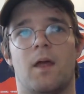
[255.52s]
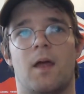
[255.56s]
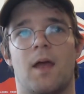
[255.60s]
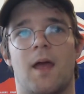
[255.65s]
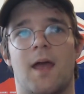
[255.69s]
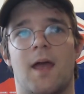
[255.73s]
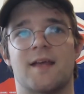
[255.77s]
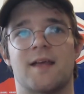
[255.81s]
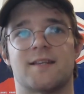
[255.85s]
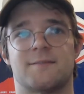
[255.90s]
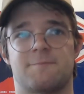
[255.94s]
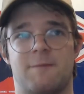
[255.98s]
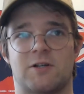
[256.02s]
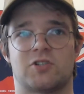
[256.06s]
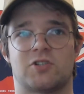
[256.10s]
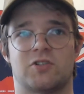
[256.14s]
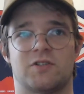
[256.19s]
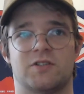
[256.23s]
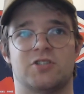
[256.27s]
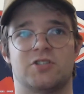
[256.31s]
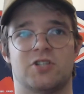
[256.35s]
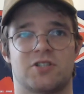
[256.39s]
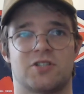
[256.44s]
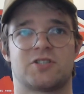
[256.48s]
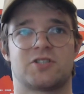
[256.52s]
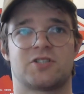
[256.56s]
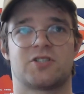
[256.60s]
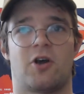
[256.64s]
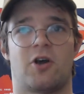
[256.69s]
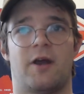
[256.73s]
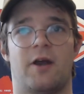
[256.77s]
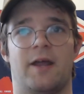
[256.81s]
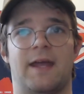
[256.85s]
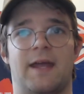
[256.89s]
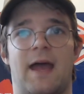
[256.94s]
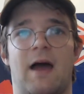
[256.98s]
especially just
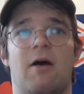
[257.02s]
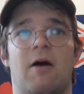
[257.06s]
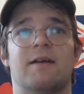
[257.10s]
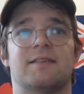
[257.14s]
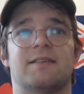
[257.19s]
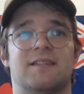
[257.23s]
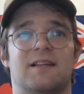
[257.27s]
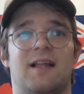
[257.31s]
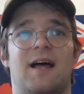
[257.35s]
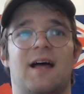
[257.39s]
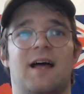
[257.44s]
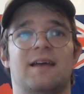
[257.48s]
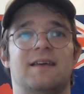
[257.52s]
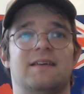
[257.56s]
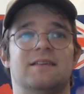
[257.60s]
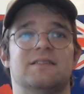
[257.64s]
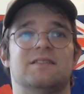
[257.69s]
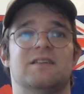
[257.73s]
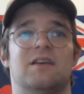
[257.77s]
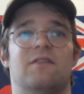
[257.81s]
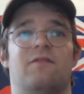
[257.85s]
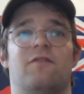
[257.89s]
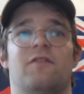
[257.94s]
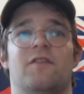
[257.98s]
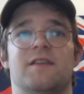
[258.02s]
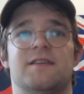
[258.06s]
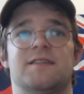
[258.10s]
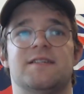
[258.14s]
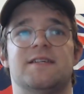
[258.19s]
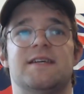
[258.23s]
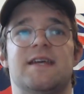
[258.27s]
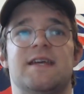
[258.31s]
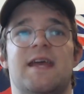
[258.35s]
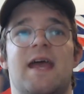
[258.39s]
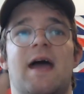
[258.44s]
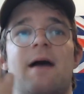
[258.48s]
starting out. It's a lot easier for the
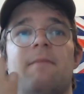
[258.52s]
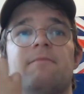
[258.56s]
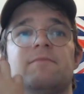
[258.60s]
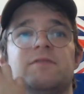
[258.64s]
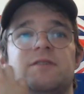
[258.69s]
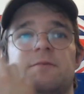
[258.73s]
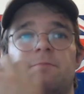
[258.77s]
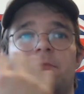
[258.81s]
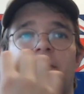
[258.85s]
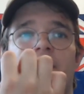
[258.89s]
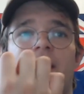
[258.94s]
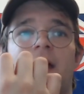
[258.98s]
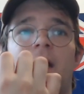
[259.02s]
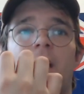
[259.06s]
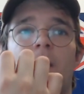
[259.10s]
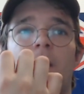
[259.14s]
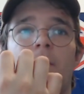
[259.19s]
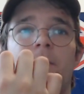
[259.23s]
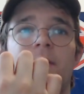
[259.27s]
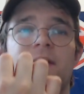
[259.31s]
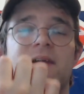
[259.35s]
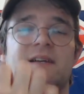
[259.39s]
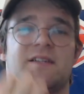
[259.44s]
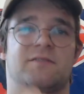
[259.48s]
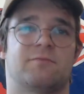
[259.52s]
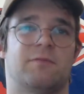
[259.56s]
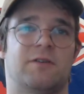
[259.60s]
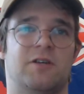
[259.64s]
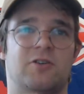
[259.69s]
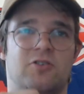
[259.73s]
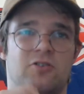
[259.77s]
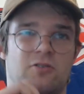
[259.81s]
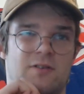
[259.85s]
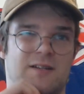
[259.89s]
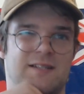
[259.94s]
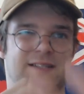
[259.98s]
DM to player, because when
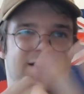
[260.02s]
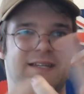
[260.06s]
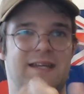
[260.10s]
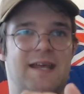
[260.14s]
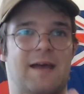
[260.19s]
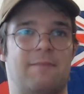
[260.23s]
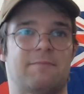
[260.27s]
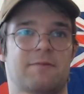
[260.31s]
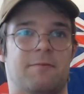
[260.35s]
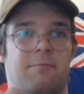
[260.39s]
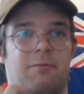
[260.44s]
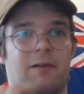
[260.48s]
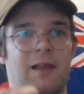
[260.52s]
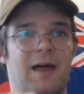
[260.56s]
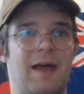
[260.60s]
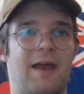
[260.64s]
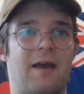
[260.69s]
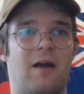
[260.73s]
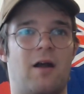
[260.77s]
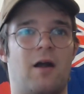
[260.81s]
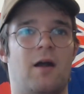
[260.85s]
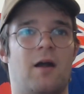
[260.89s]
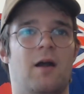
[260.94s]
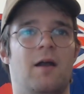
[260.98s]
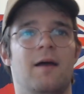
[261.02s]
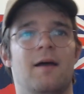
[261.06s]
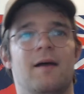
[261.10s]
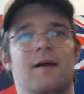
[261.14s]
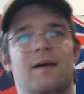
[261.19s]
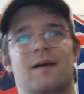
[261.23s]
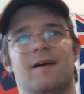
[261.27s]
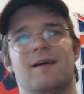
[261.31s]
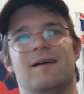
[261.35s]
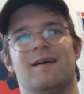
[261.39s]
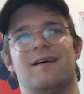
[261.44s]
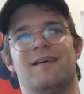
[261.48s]
you're doing DM to player,
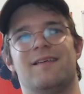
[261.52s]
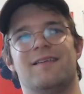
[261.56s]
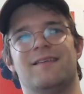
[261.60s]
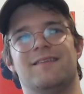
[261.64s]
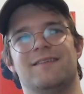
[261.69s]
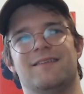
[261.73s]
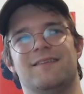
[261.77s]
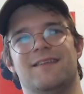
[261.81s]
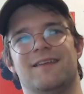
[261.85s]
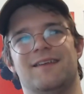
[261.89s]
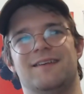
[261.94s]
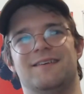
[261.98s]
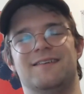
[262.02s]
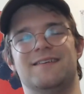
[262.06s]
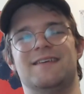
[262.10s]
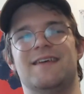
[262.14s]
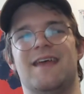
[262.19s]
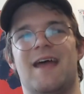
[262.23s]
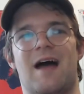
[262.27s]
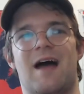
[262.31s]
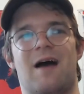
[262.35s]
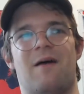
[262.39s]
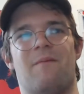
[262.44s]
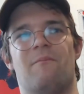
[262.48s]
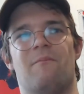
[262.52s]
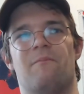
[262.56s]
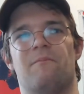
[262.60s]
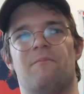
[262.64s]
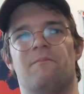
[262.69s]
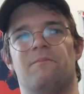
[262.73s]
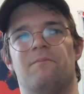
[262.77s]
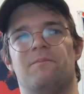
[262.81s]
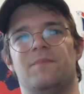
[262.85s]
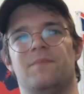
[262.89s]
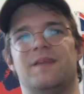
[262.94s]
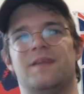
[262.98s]
the
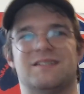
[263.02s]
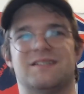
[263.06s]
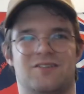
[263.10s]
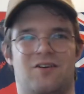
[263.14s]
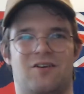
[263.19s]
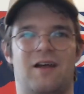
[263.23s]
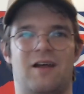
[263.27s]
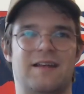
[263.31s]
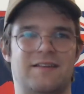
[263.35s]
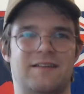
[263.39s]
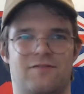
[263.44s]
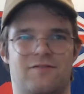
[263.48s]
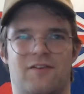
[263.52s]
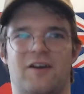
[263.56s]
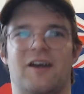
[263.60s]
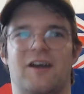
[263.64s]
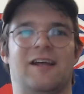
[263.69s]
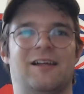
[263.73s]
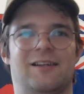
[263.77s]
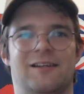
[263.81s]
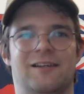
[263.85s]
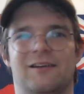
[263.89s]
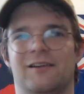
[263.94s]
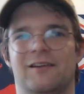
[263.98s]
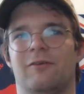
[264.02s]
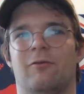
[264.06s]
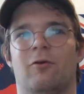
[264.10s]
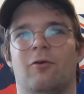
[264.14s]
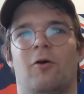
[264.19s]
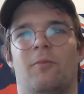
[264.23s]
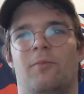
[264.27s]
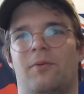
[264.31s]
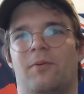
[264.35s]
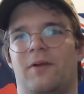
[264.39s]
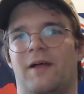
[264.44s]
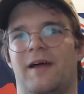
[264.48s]
DM is very clearly
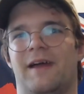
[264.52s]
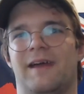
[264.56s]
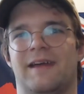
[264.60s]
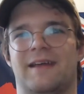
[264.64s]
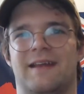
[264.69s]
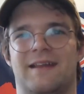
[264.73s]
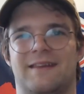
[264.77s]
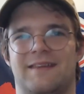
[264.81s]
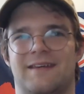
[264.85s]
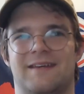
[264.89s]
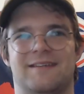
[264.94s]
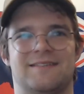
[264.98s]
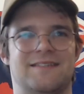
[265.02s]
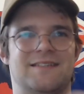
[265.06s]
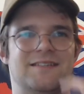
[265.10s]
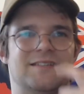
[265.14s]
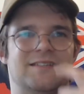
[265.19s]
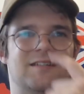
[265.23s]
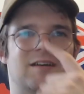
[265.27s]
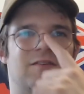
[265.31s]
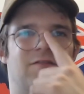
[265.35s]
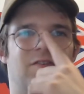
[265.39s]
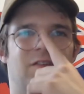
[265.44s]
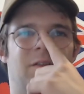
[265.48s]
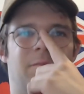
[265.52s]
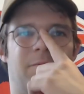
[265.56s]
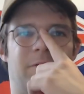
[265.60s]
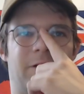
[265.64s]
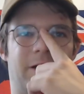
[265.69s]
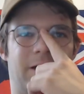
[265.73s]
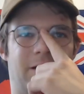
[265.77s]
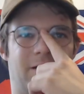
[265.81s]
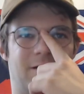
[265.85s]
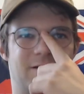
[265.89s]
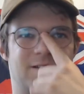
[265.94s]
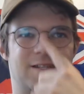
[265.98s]
role playing, and I think it's easier for the
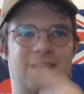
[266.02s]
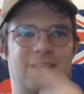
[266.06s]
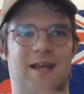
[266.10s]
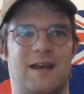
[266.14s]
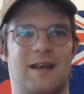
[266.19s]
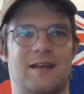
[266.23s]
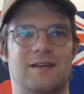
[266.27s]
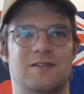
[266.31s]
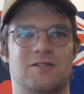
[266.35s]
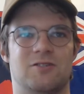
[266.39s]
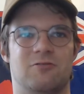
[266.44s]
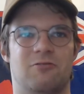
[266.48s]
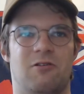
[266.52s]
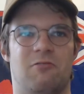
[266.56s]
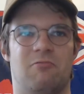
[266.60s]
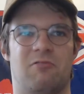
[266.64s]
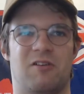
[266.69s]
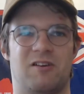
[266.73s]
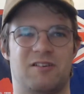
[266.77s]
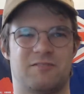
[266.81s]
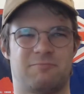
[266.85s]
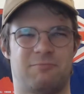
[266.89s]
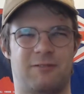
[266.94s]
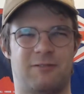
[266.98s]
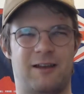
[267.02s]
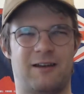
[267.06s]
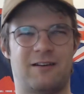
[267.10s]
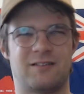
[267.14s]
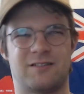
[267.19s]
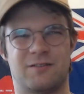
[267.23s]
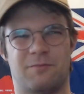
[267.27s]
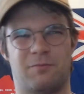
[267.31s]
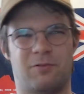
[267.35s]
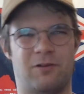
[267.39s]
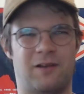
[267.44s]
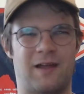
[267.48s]
player to get into it. Whereas player
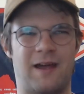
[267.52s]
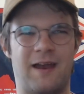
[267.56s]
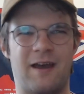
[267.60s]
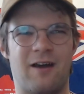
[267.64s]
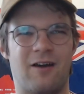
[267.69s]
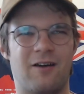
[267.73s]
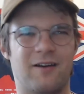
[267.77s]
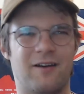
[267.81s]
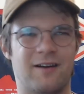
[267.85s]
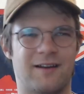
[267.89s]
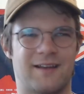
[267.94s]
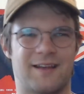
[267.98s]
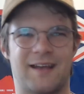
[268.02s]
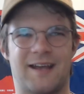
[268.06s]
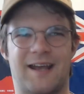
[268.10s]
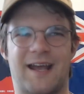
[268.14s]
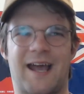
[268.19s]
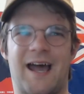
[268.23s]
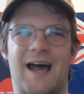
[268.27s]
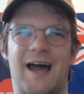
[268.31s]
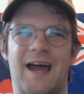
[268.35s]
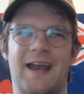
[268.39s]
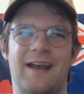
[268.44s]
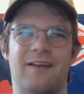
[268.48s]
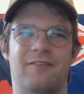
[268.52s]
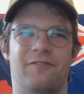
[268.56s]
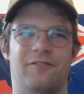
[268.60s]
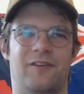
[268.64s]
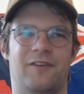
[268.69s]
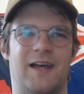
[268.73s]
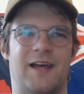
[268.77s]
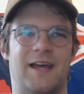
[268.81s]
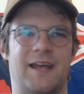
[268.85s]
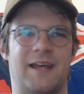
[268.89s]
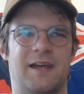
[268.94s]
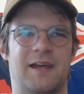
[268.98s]
to player, it can kind of
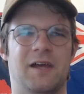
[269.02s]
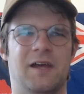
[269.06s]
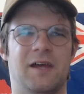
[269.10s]
like,